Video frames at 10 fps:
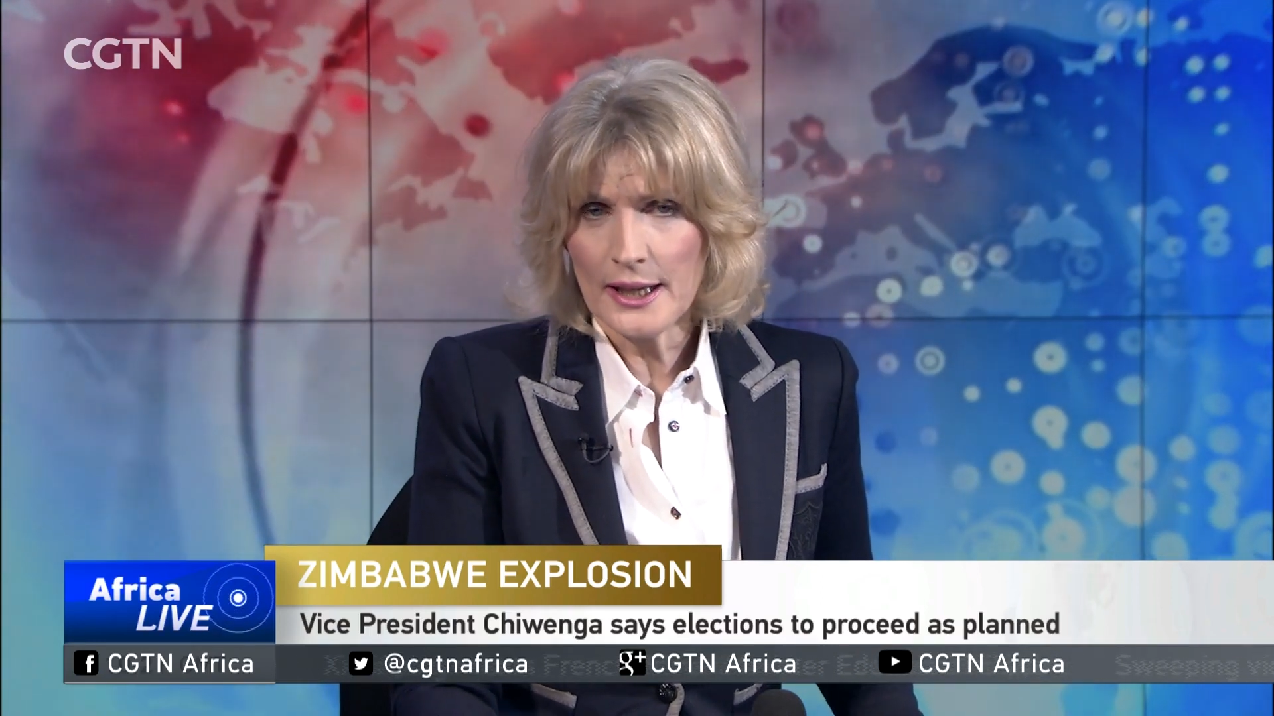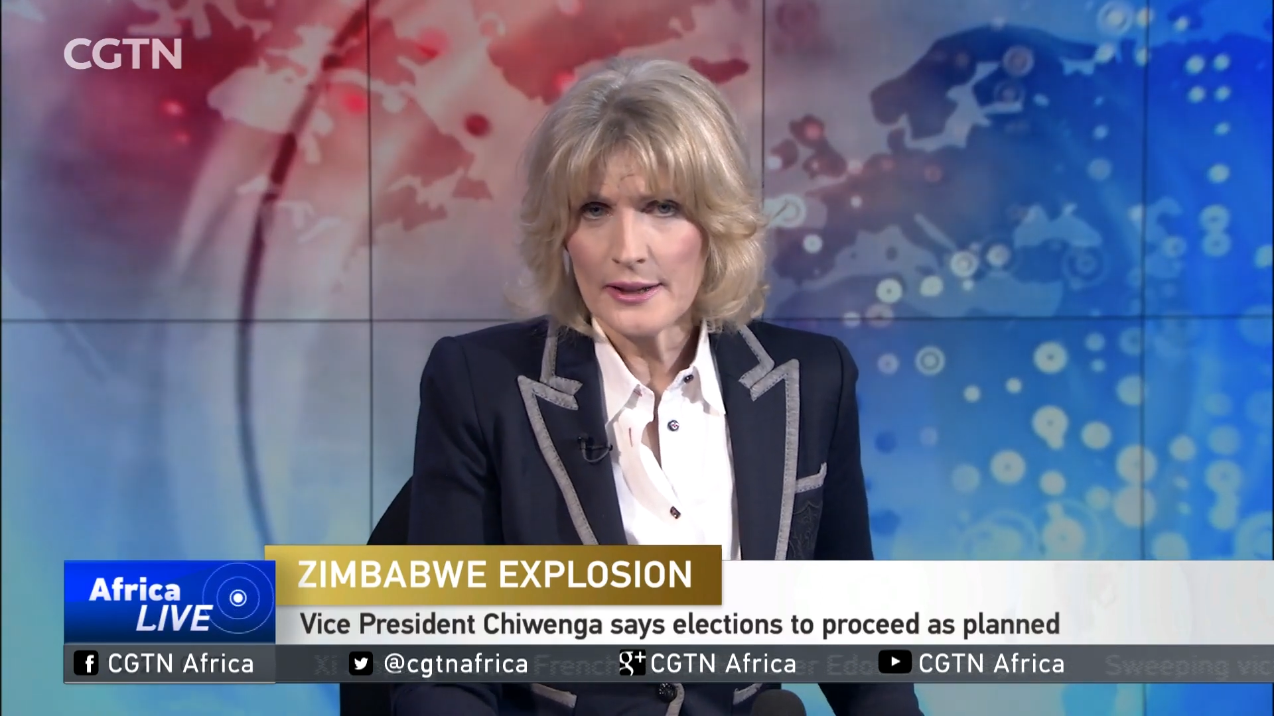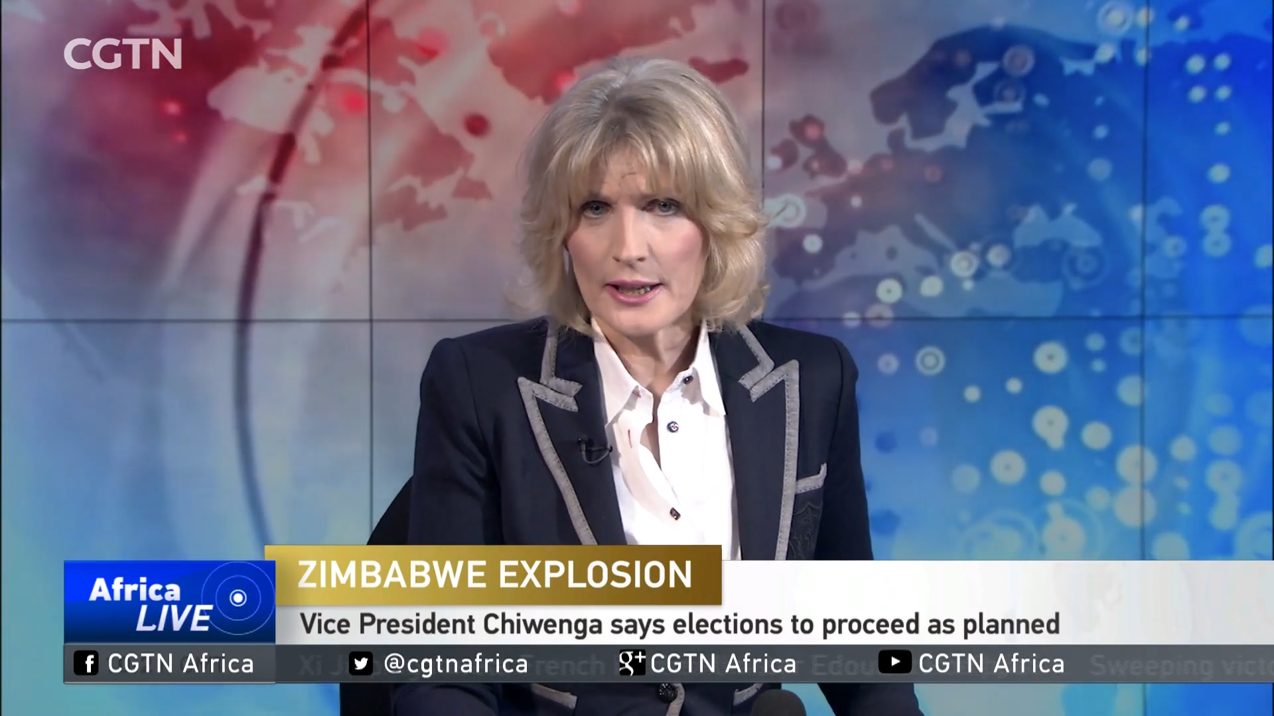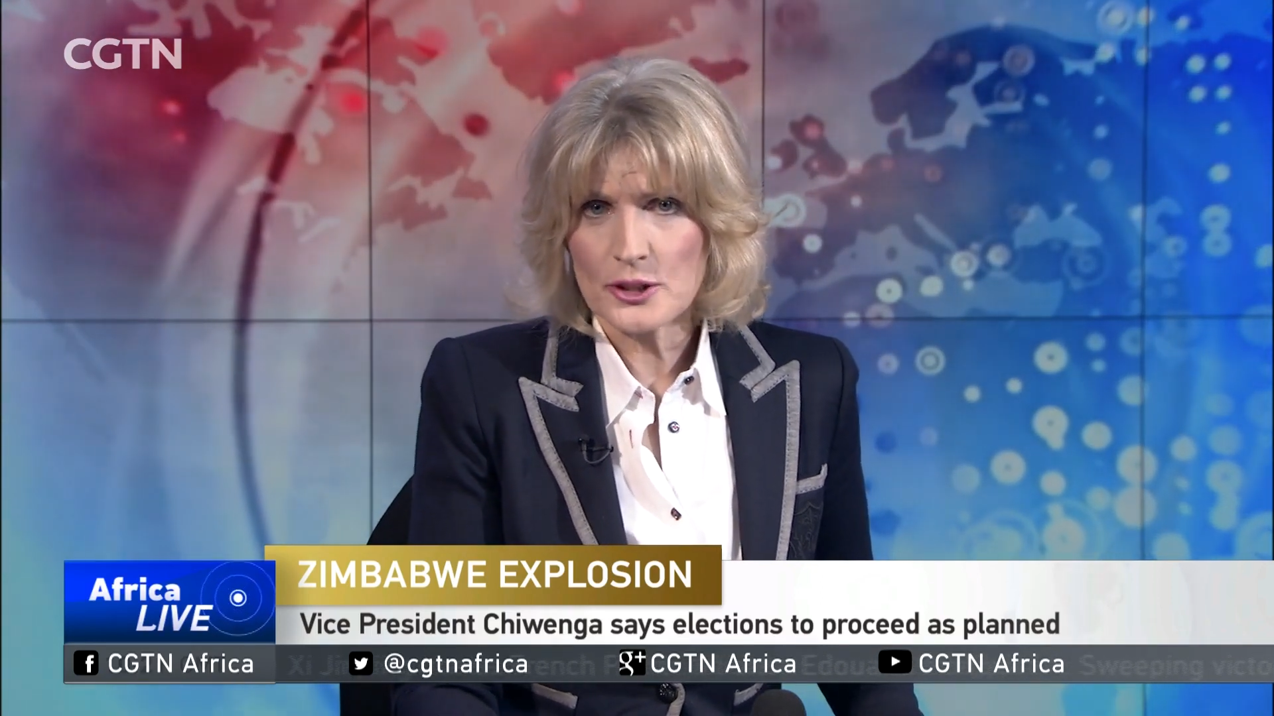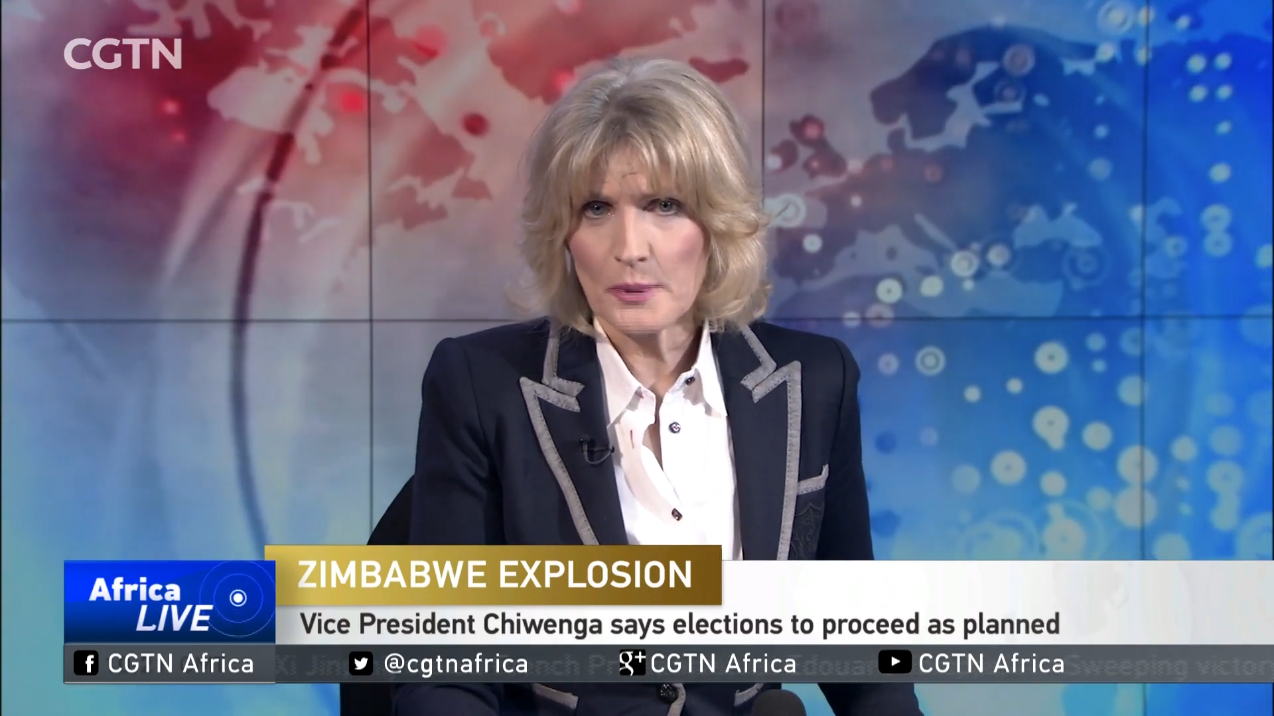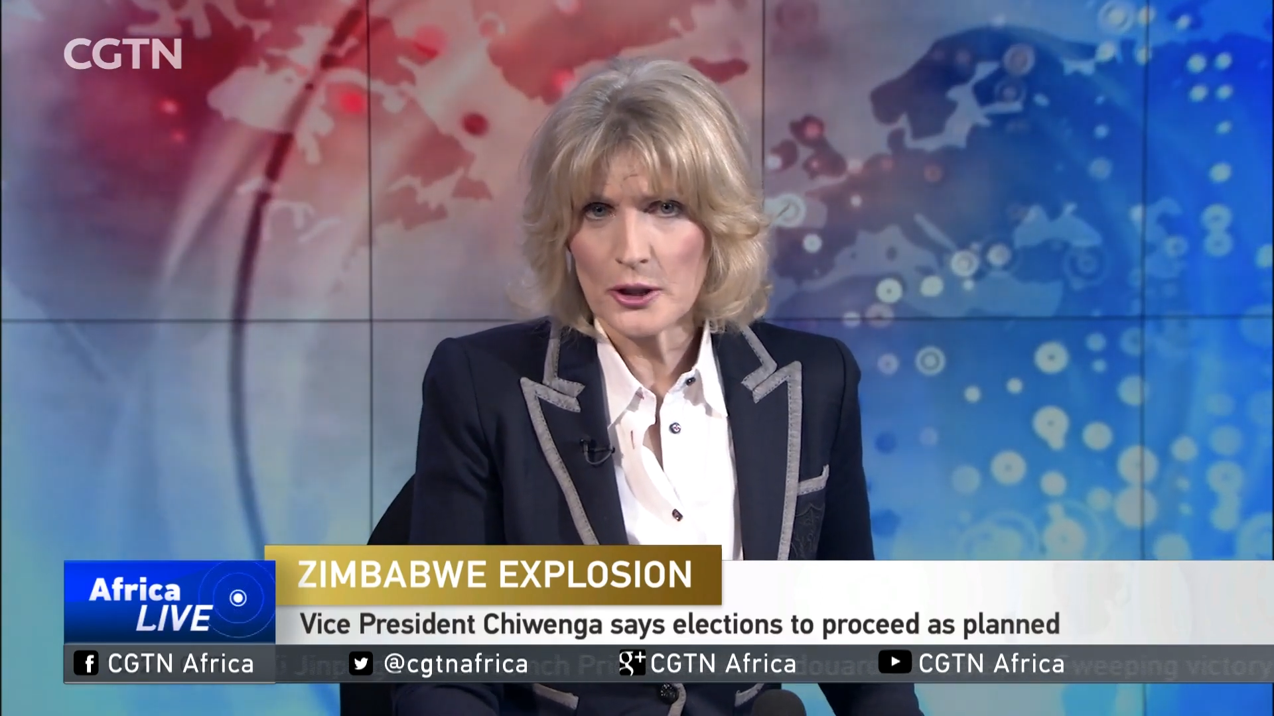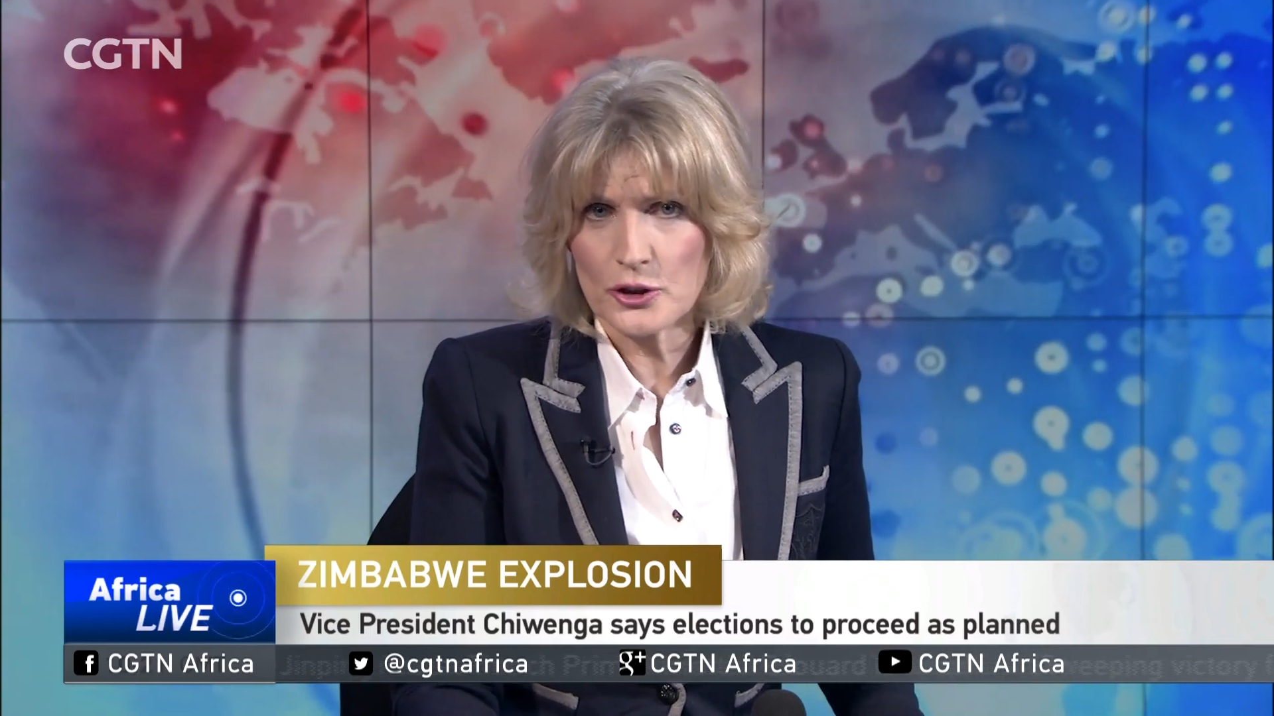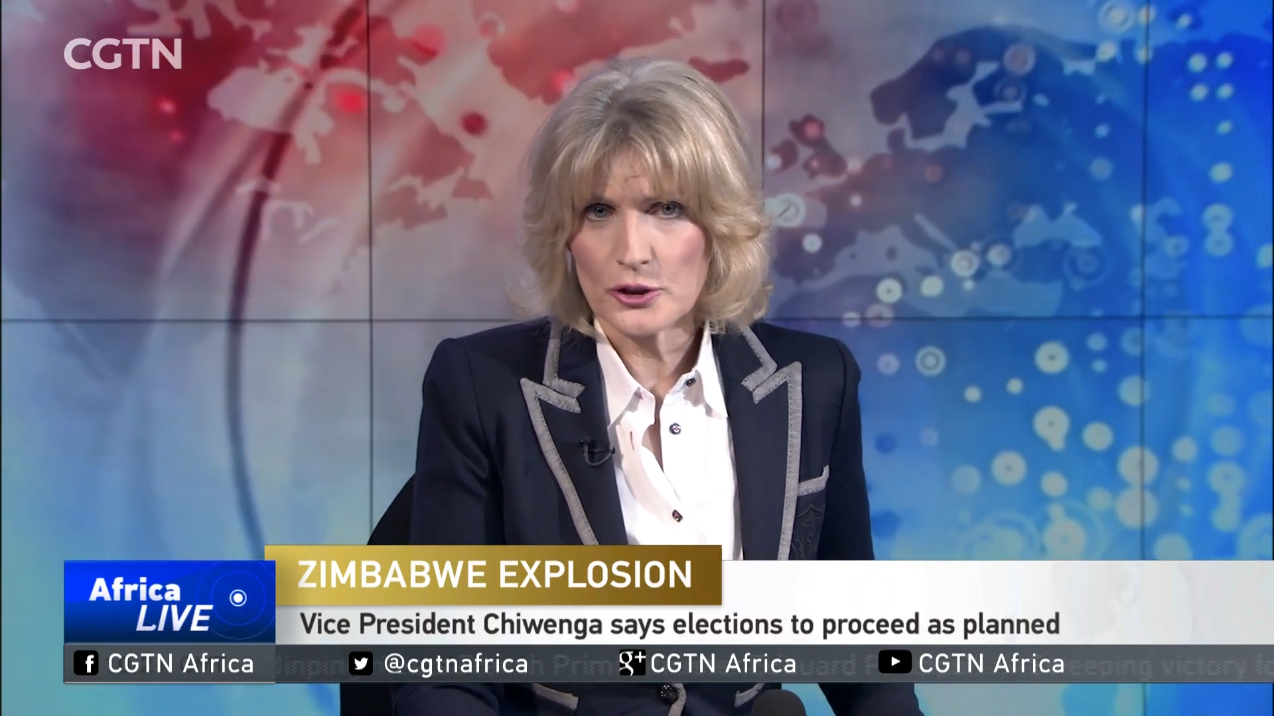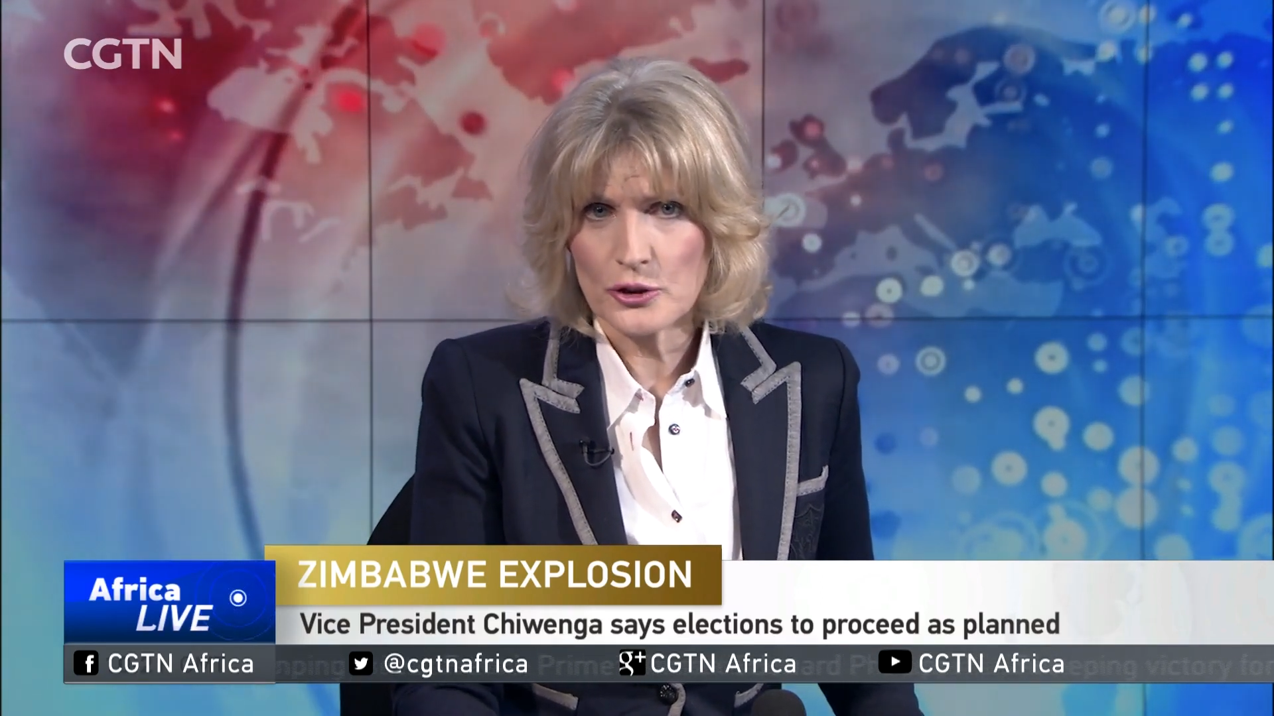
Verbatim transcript: The explosion